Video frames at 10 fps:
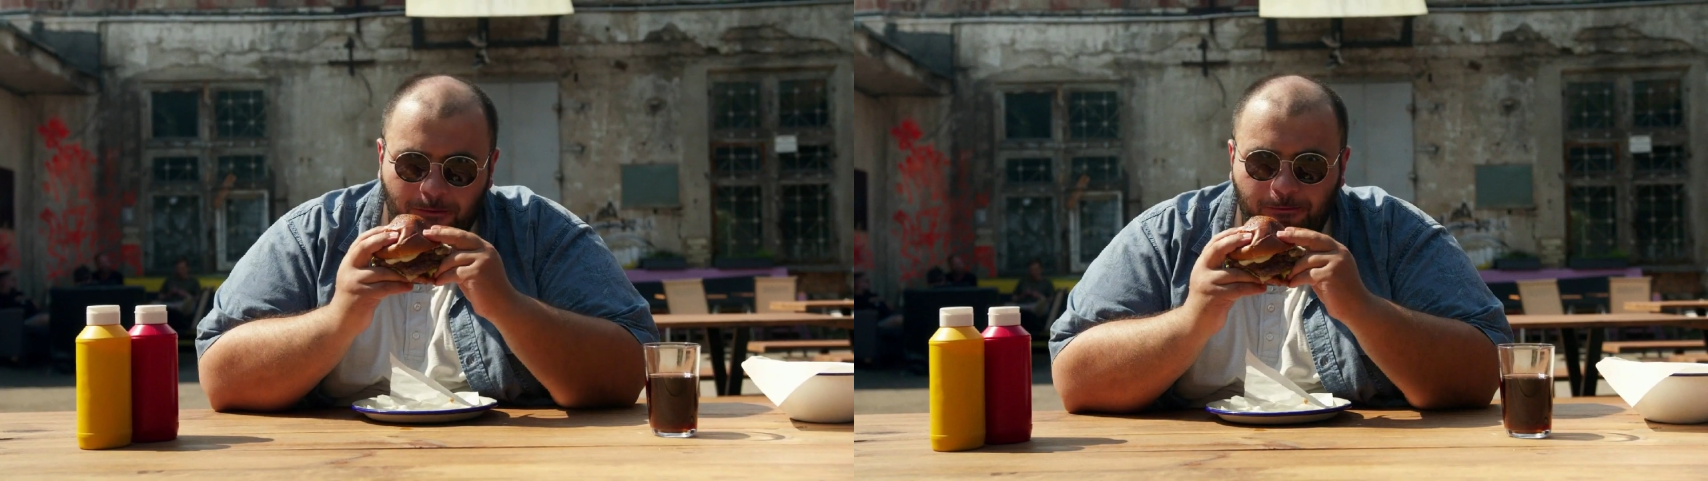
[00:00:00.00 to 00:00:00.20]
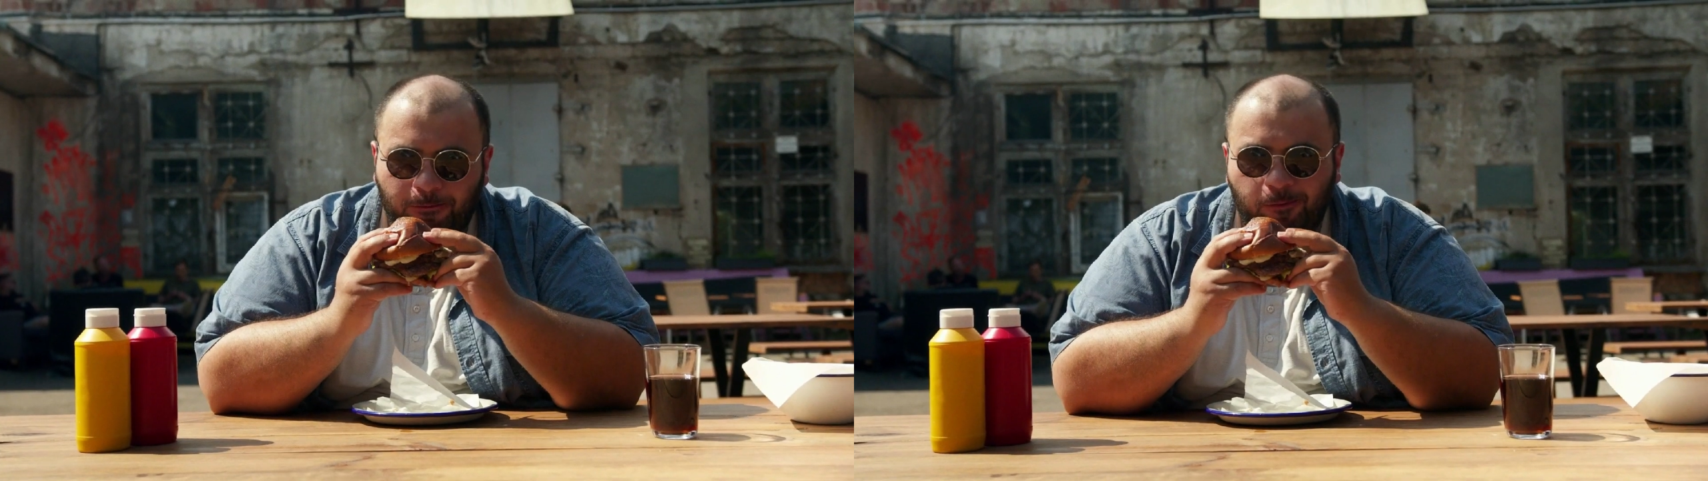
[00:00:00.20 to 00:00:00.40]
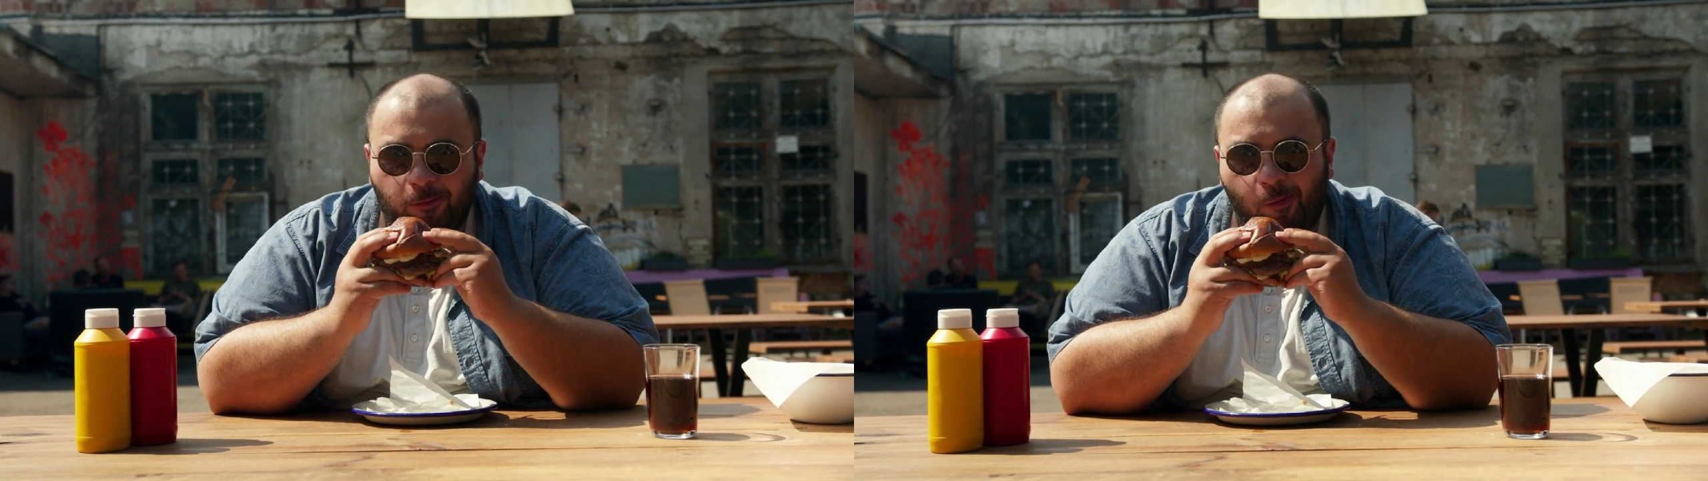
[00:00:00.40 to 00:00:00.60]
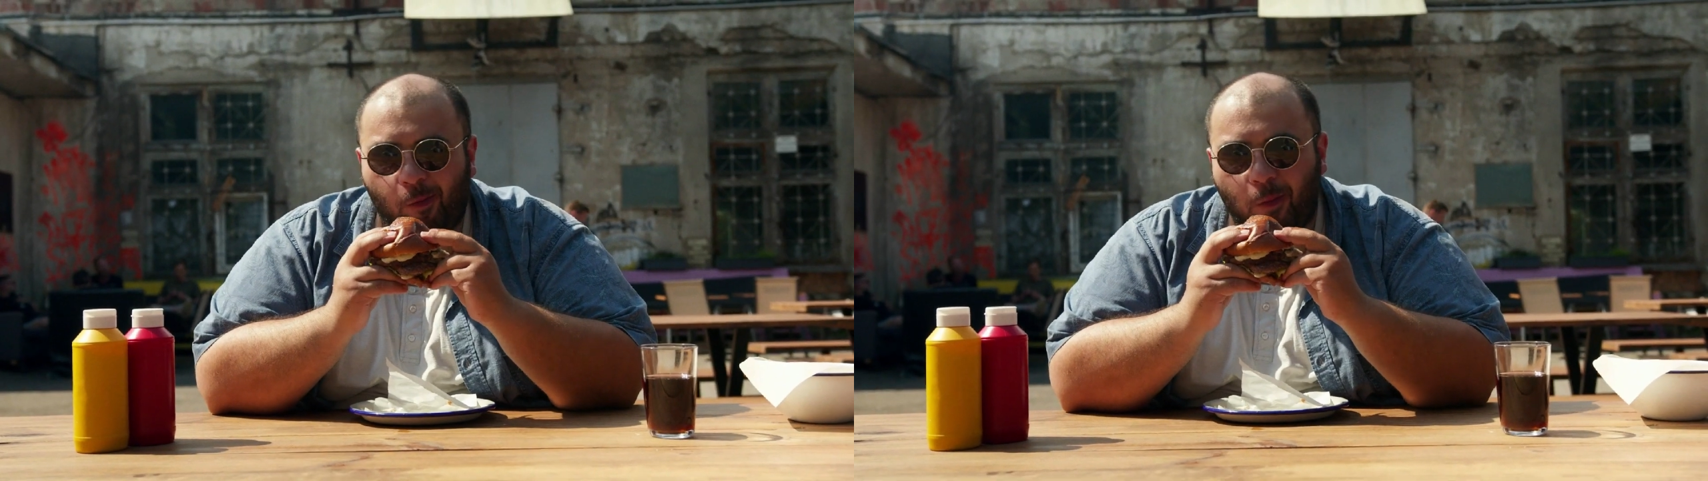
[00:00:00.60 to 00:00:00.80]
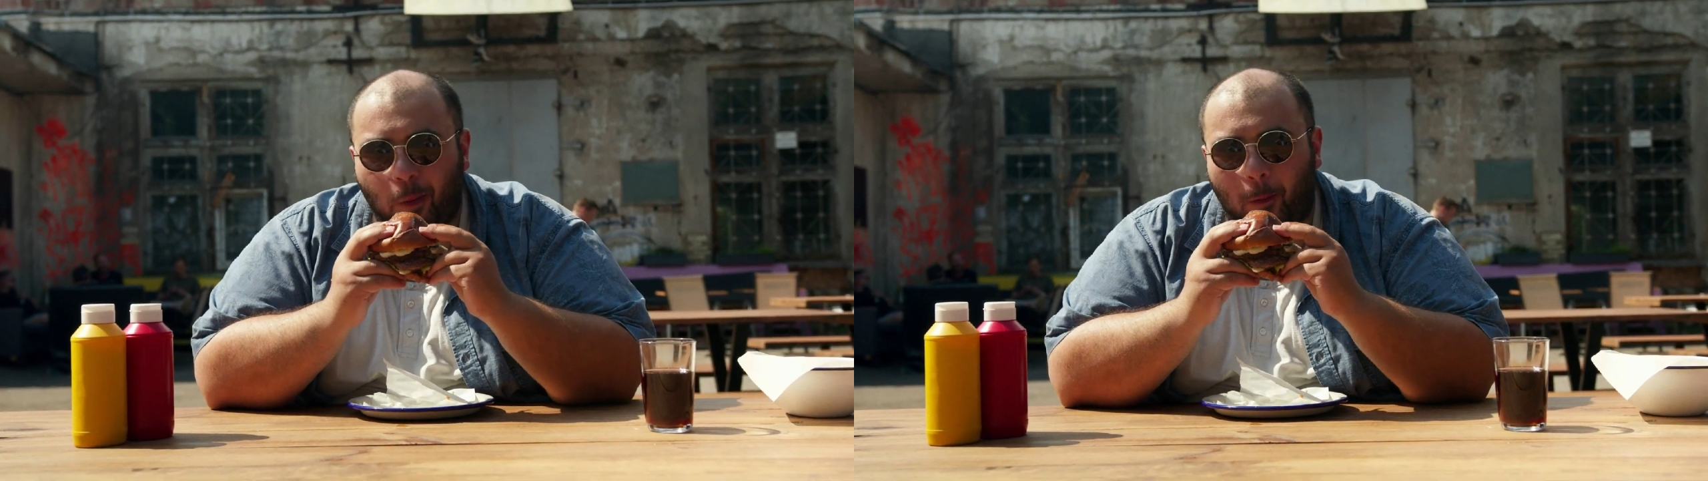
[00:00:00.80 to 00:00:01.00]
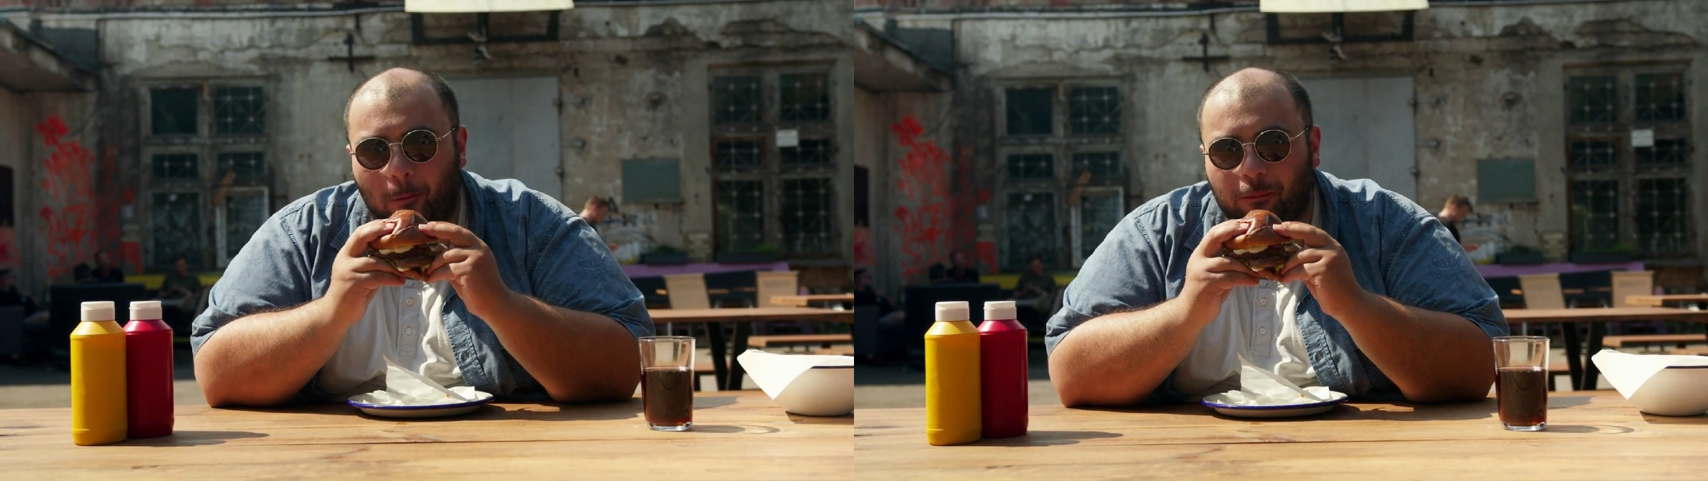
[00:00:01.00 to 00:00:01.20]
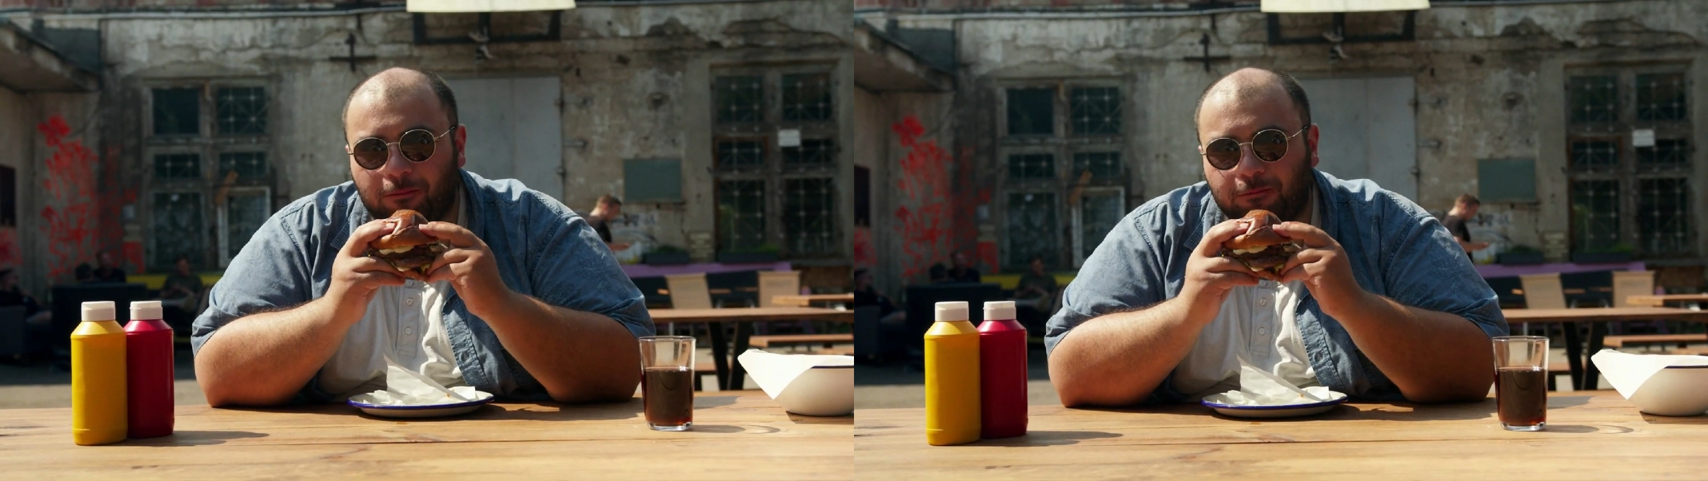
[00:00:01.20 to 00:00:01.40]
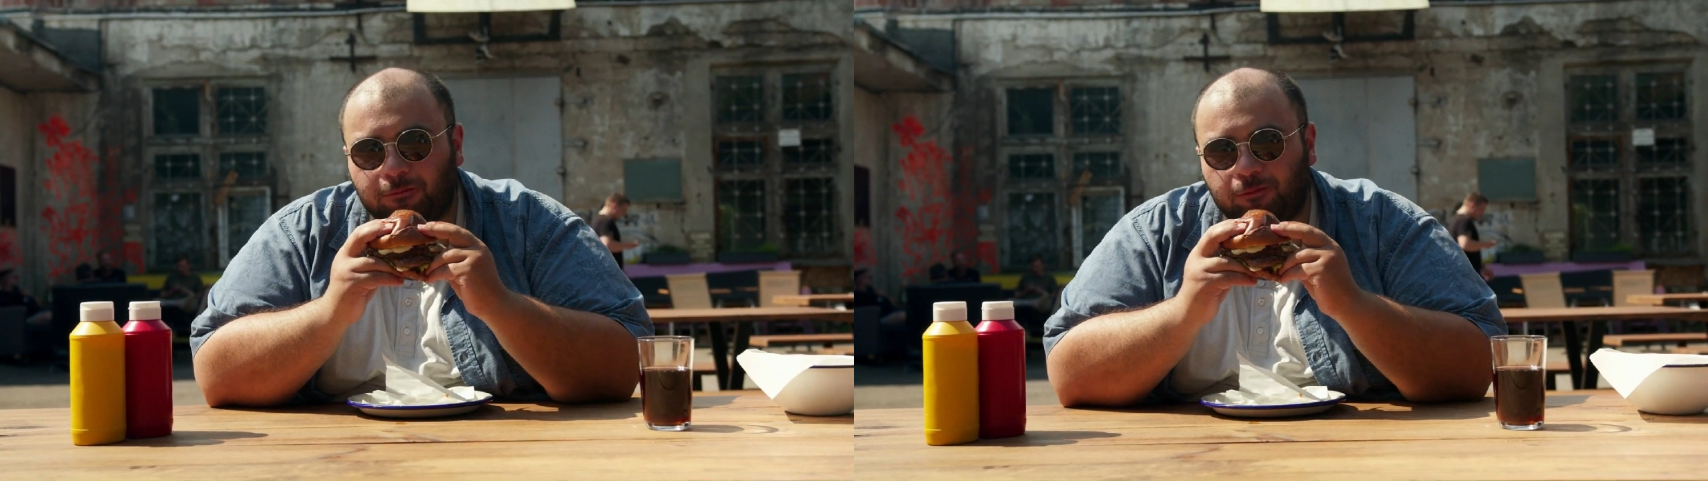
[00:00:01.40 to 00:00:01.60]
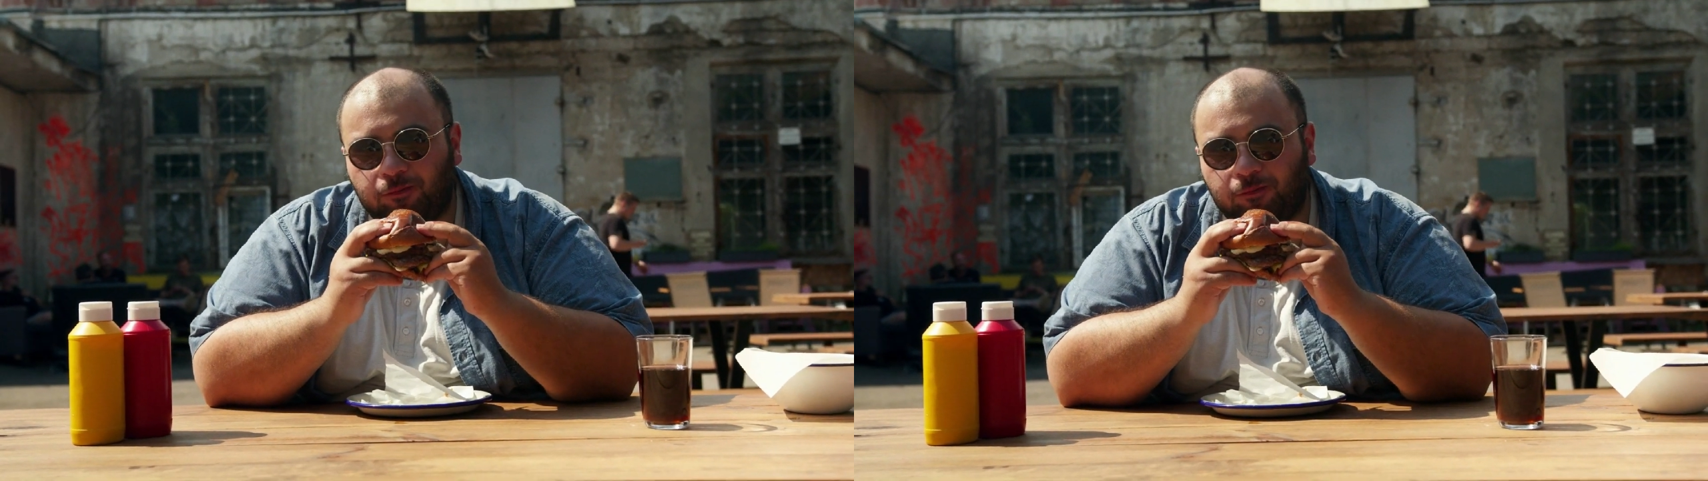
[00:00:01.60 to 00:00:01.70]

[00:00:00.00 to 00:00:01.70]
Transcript: I think there are some